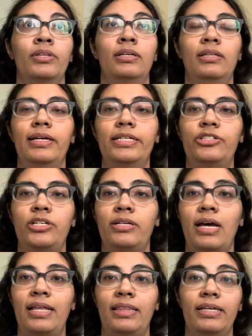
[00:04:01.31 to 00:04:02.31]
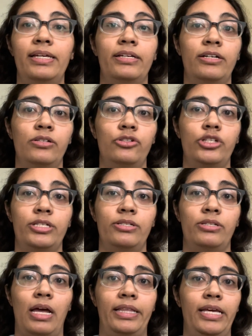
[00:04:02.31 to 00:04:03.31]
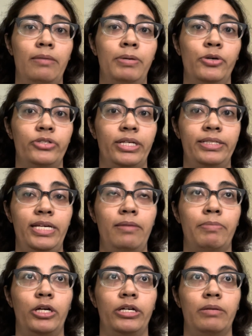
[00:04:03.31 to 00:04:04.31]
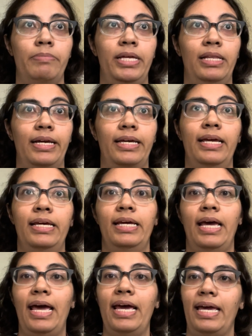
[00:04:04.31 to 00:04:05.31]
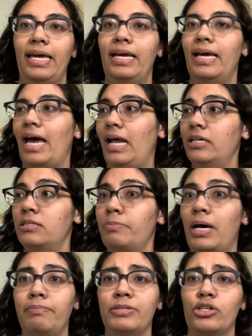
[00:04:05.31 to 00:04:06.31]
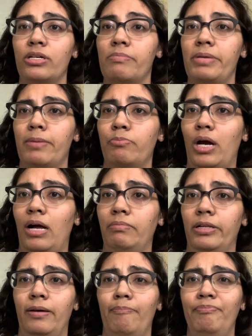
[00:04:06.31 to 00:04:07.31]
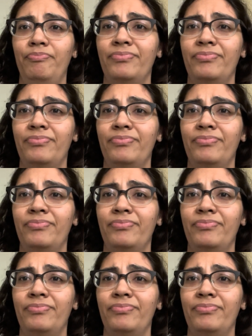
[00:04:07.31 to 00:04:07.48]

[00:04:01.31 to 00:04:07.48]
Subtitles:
Like, do you not think coaches on the opposing team are going to be like, hey, Alex Popp is going to be a problem.